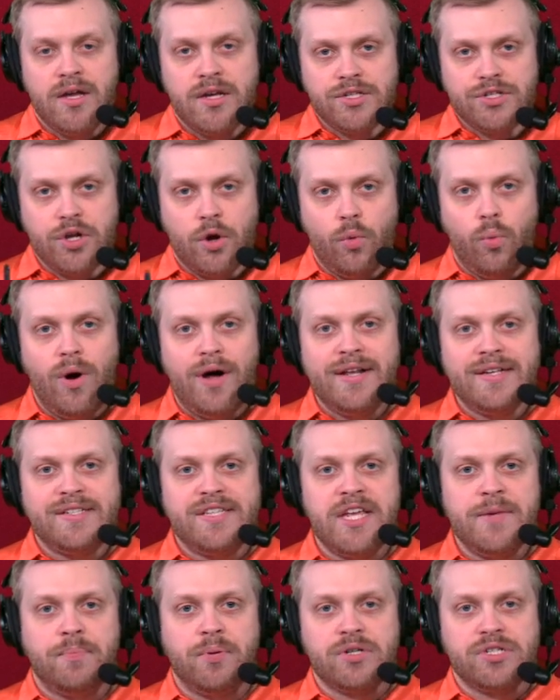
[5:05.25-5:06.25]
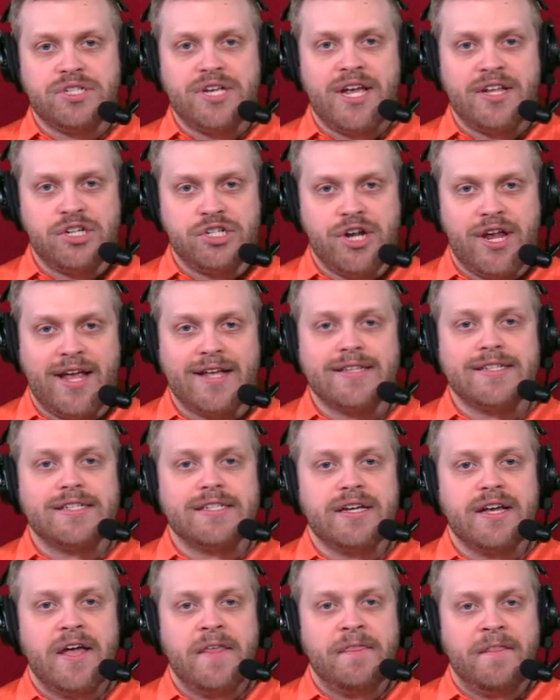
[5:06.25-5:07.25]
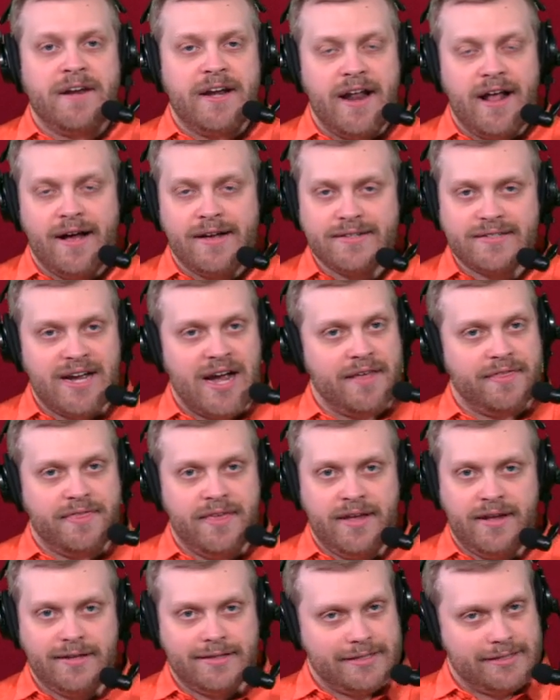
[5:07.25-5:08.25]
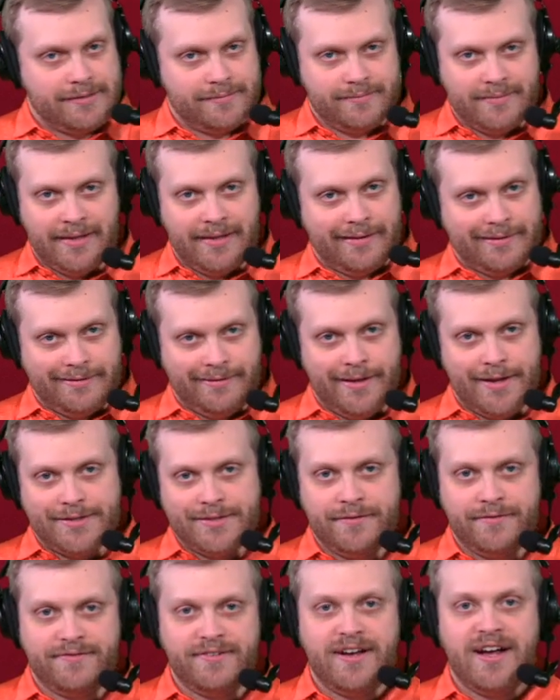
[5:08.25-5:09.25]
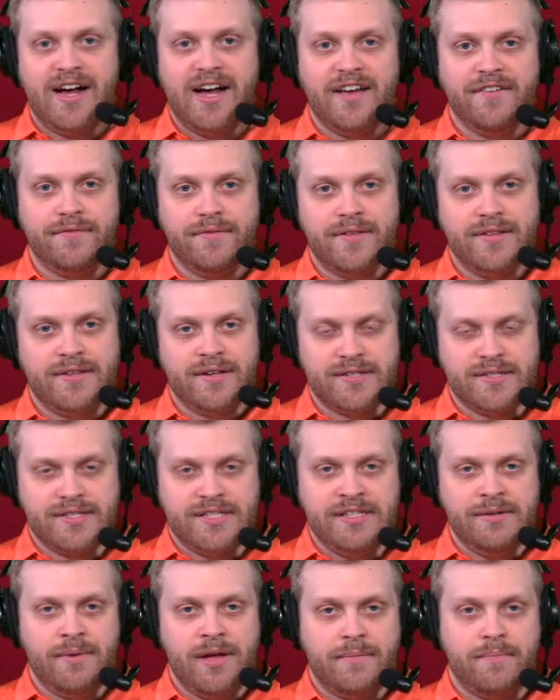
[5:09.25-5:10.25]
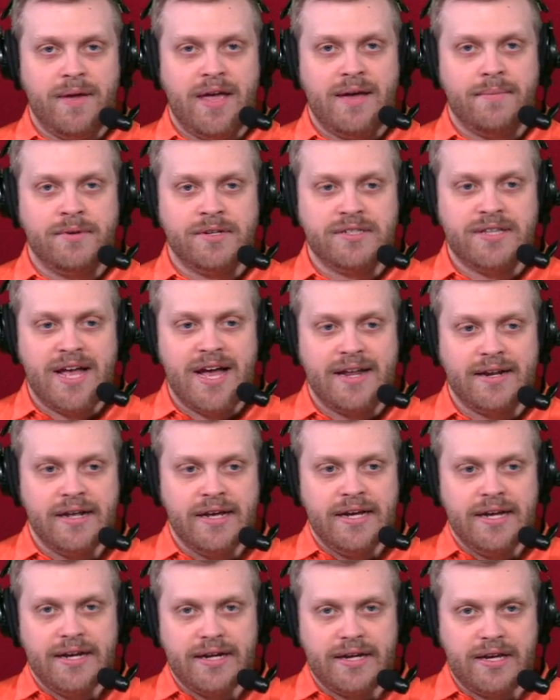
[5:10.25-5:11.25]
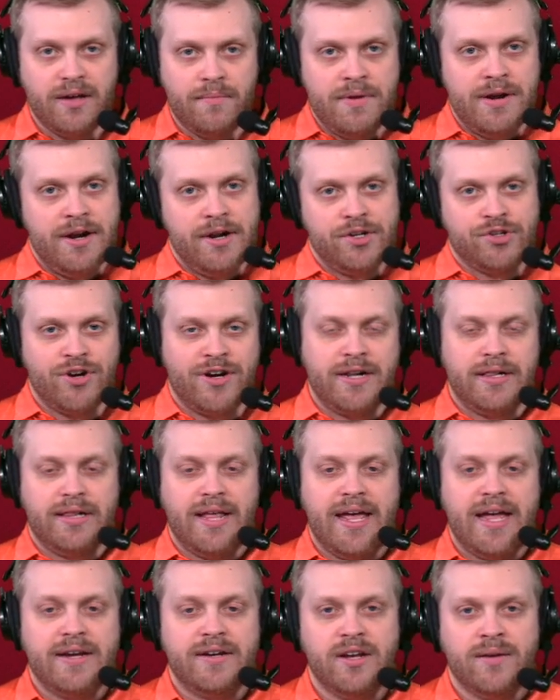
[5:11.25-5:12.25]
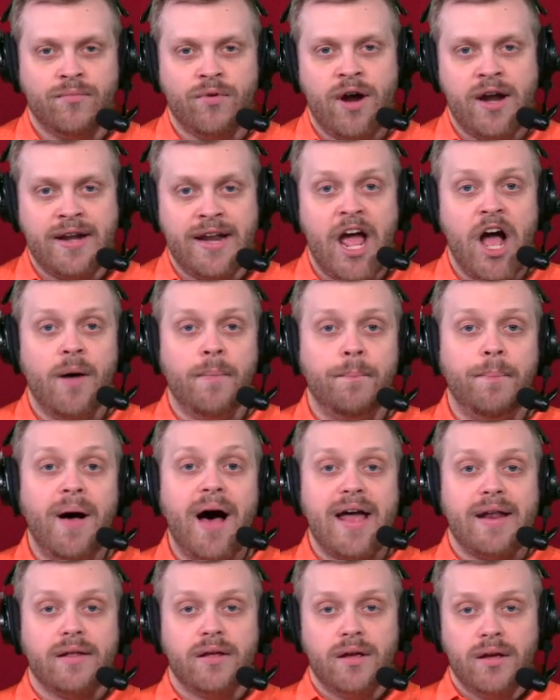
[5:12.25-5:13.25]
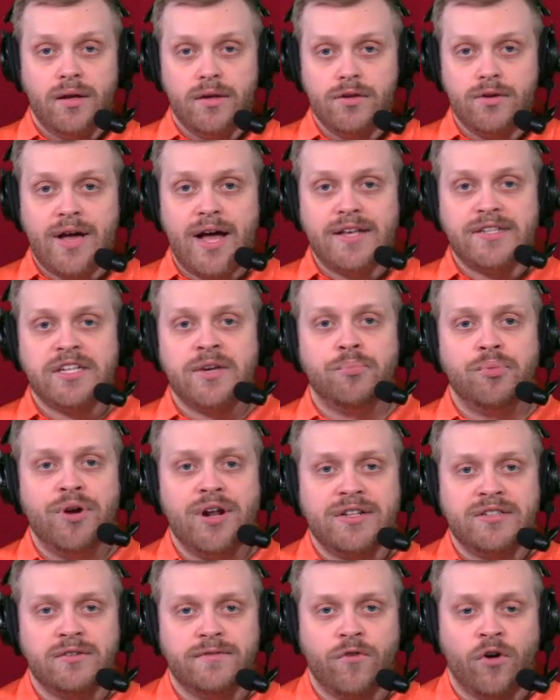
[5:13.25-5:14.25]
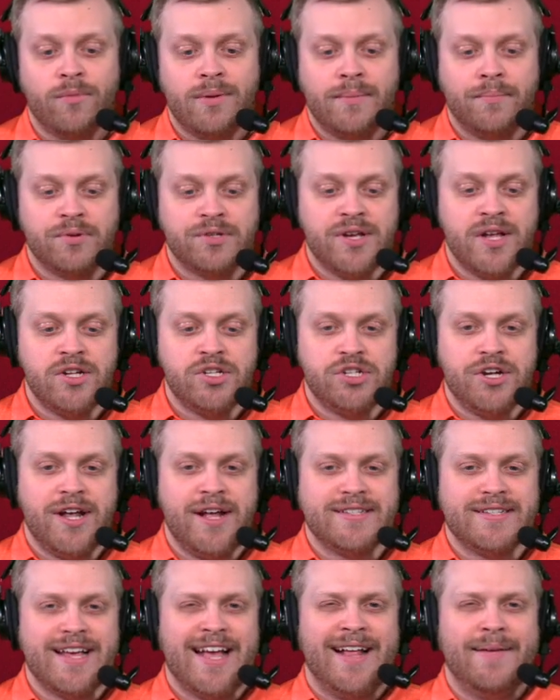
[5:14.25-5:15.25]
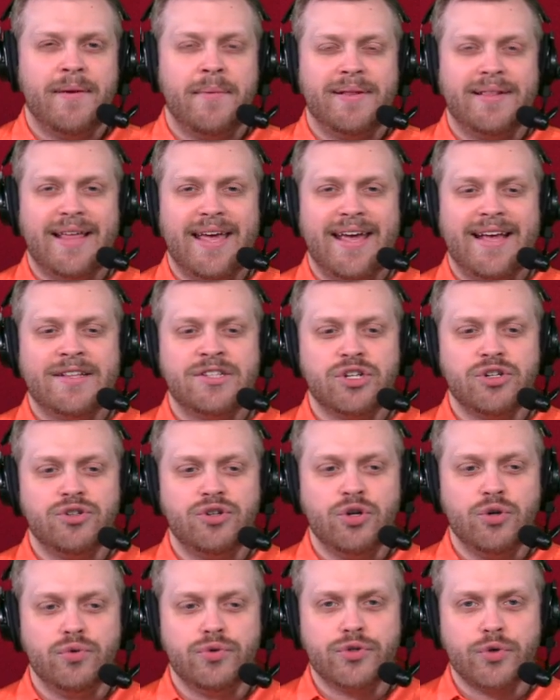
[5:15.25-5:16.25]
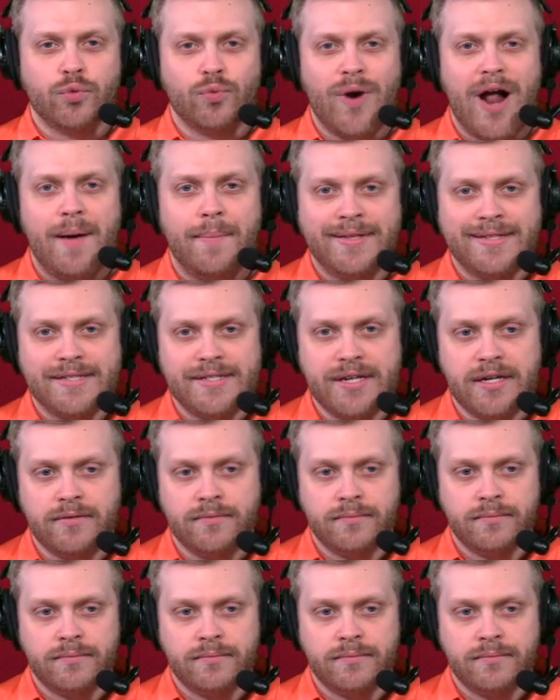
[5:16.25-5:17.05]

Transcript: So what is the percent chance that he does? I think it's less than 5. Doesn't seem like Bama's that committed to trying to land him right now, but you guys can predict it for me. Percent chance Alabama lands Duce Robinson.